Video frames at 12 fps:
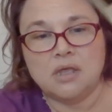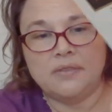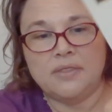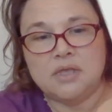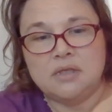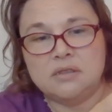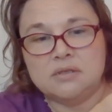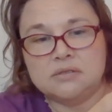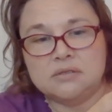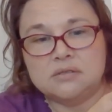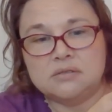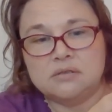And then this
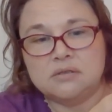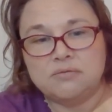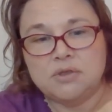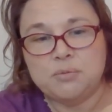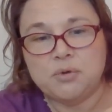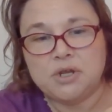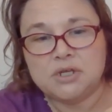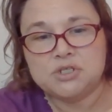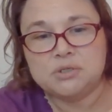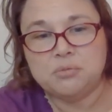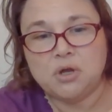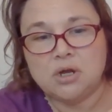is the
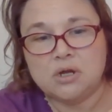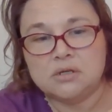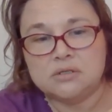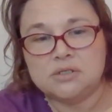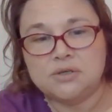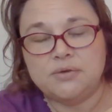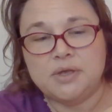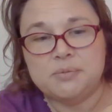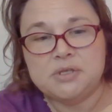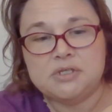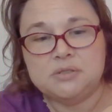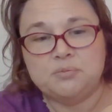reproduction part. So, I
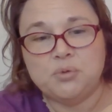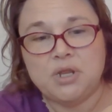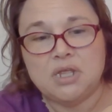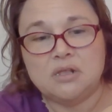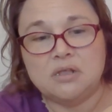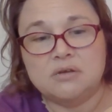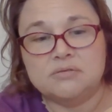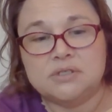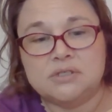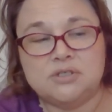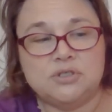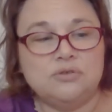mean, it's pretty
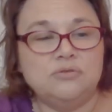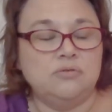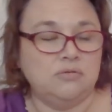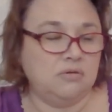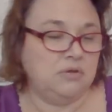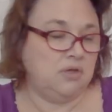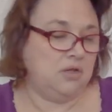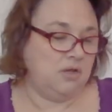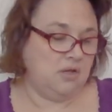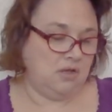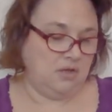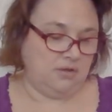close to
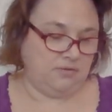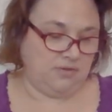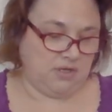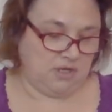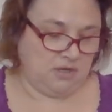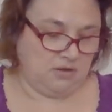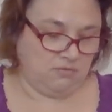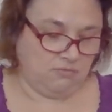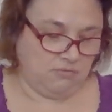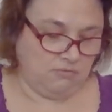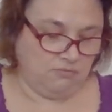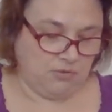the
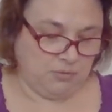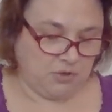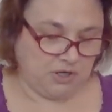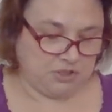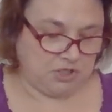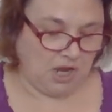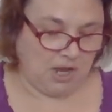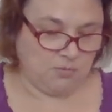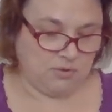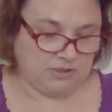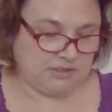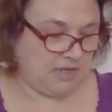reproduction. I
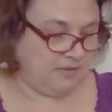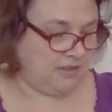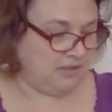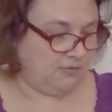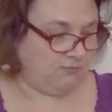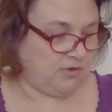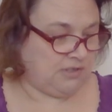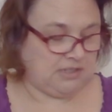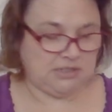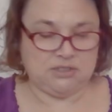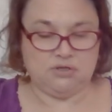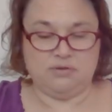will say the difference
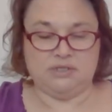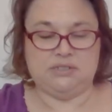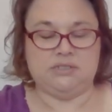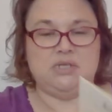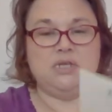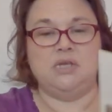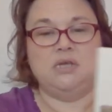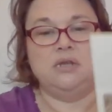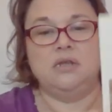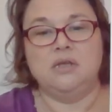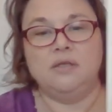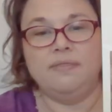is, and you can see
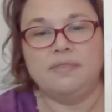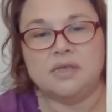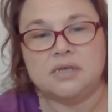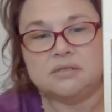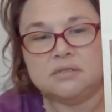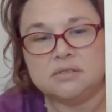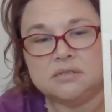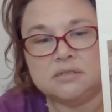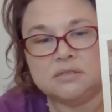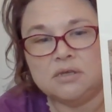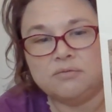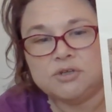it in this, this is
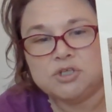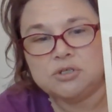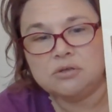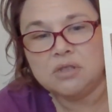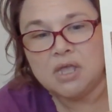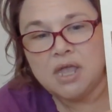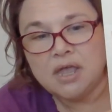the original.